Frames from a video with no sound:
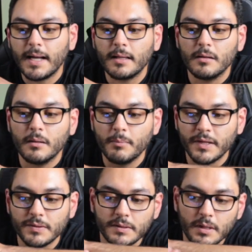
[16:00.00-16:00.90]
Got the
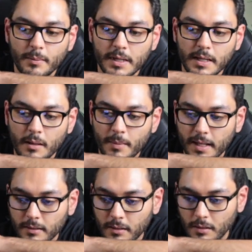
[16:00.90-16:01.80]
muscles coming in. I'm
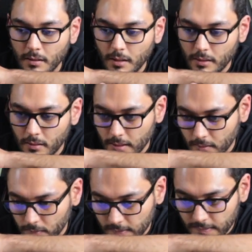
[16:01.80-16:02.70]
acting a little
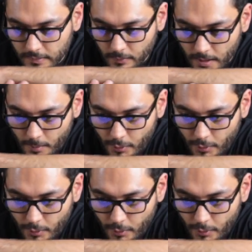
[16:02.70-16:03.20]
egotistic right now,